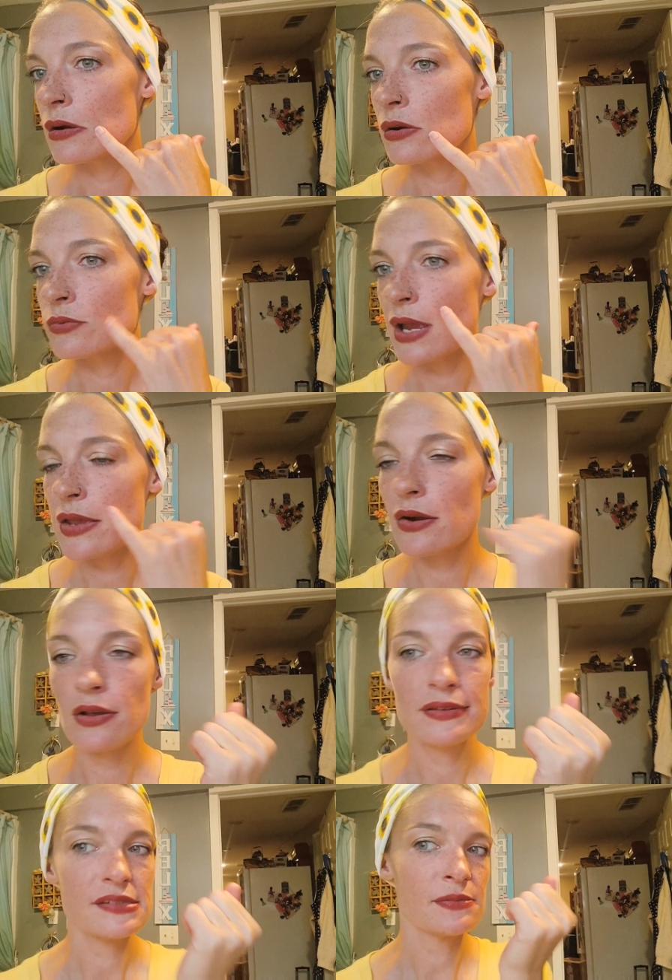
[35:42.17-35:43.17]
right here on
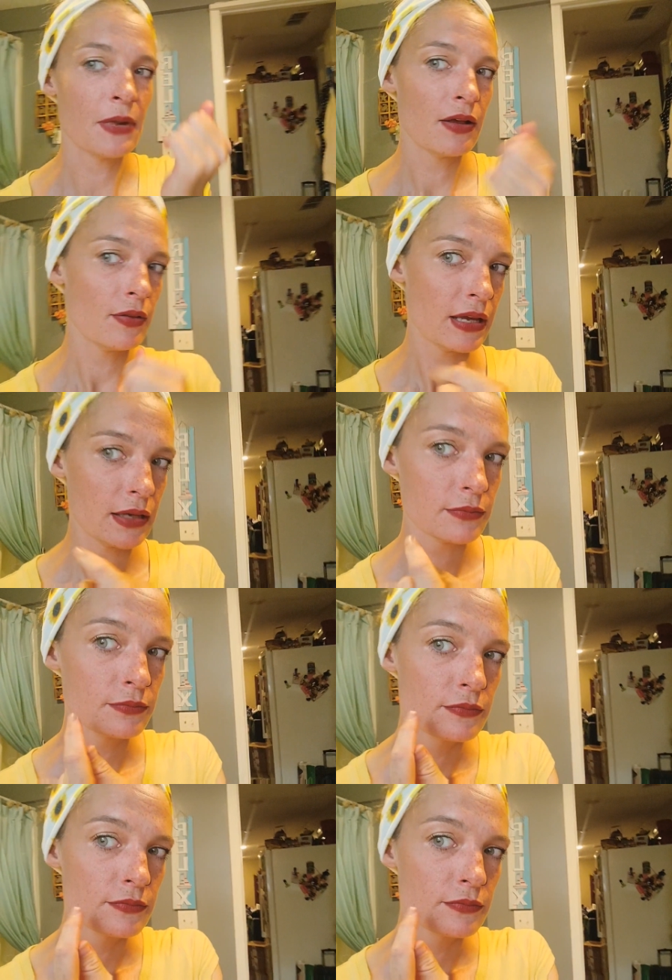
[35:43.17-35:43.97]
the smile line.